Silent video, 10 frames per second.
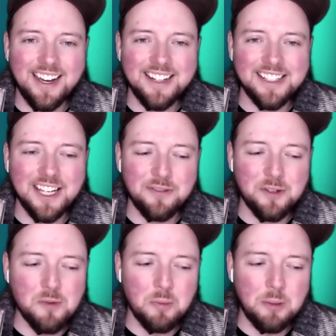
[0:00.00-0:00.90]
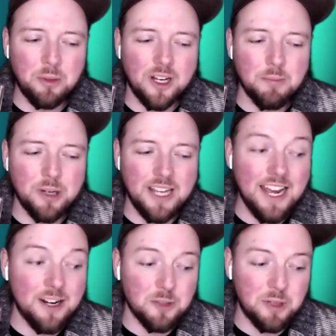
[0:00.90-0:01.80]
to get a few more people on it. But
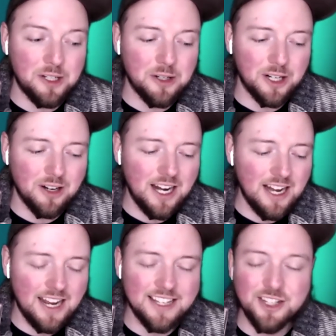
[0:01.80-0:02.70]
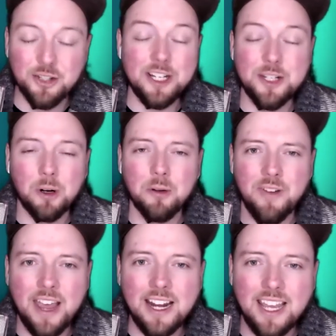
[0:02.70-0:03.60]
yeah, no, it's been going great, and it's just great to work with
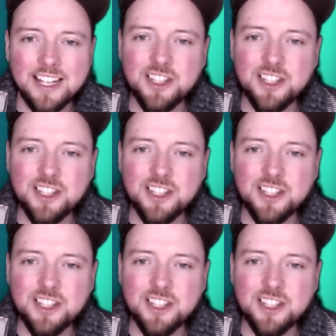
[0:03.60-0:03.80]
Van again.